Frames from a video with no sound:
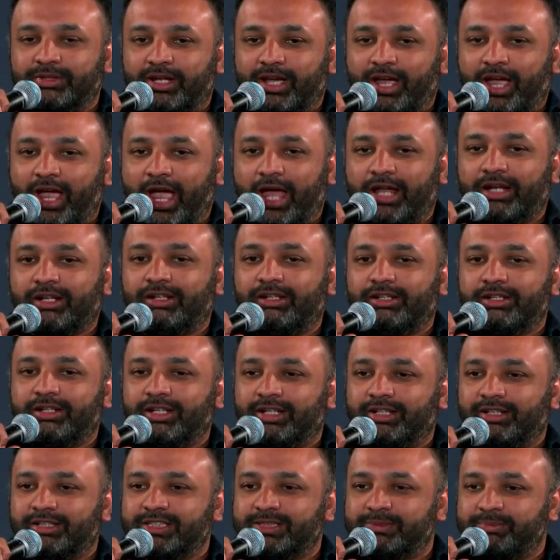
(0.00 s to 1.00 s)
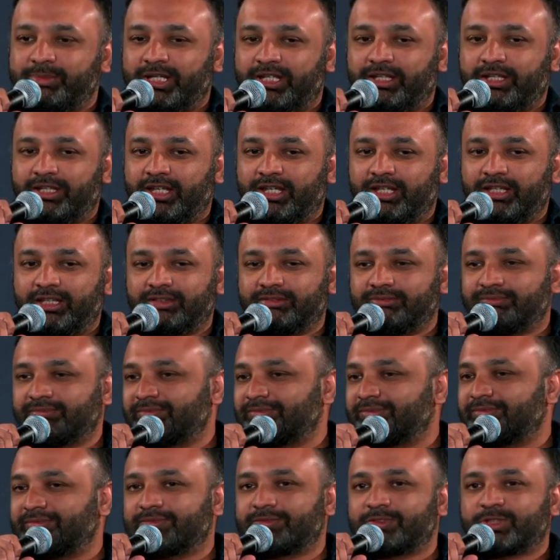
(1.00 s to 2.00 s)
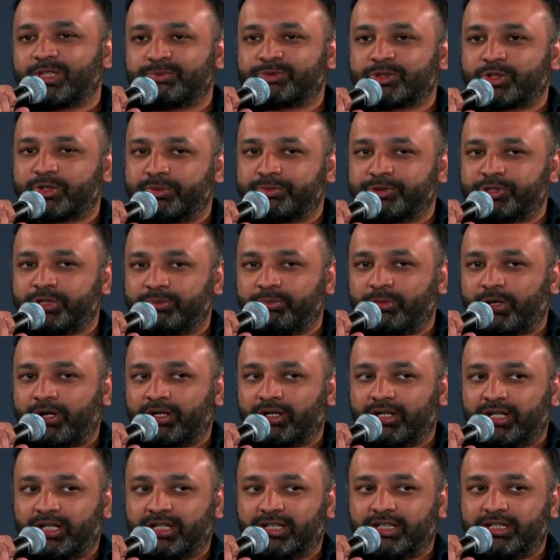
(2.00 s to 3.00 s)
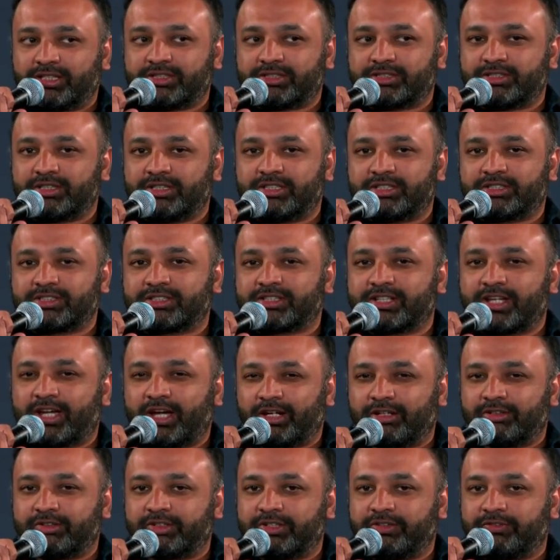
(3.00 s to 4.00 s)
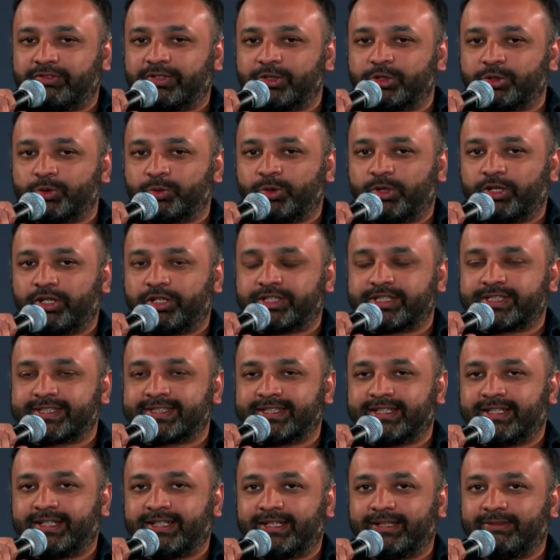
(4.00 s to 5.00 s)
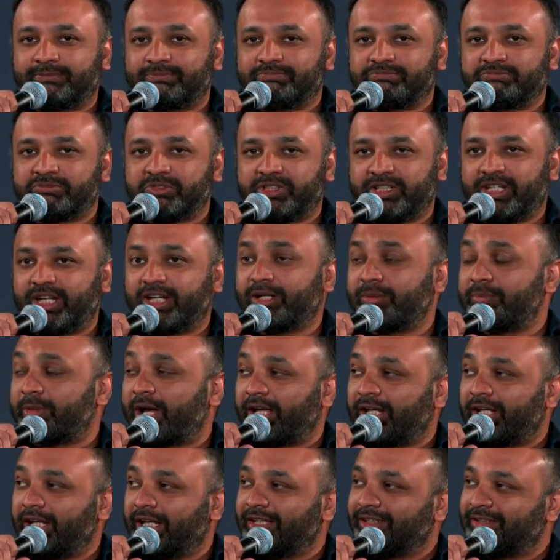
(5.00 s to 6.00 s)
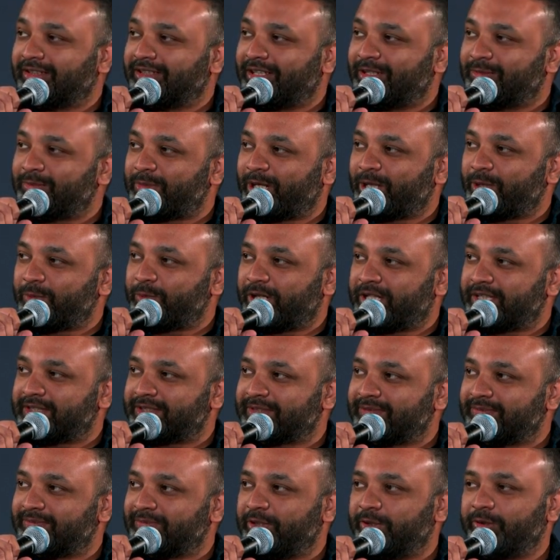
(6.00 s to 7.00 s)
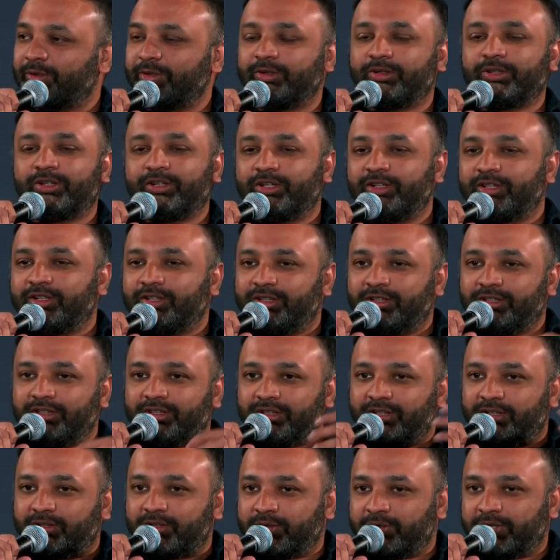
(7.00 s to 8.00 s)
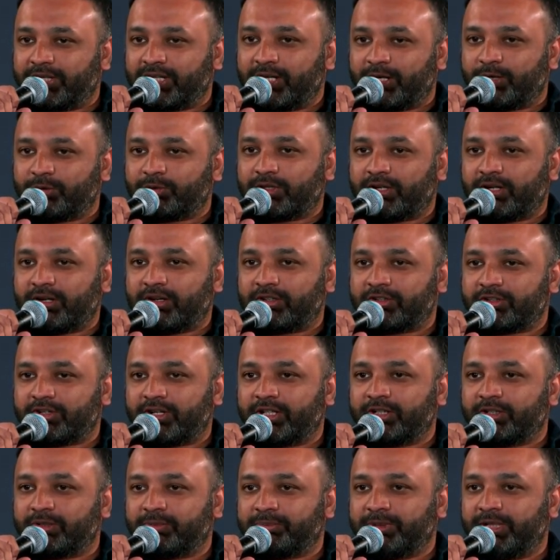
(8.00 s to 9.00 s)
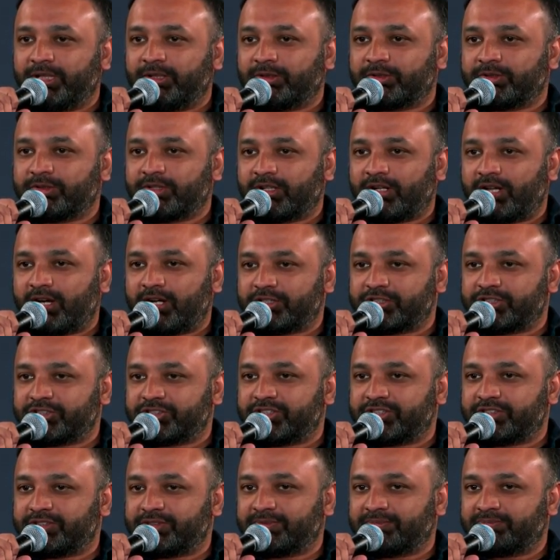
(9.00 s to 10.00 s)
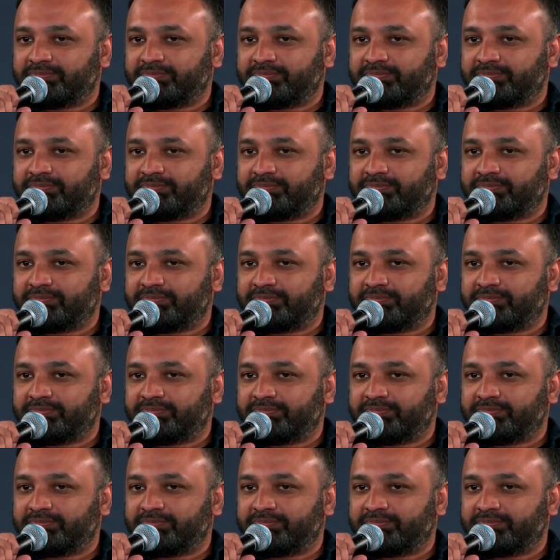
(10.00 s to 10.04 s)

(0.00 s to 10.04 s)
analytically speaking, subscription marketing is kind of driven towards data mining in many ways. You're going out there trying to appeal to the largest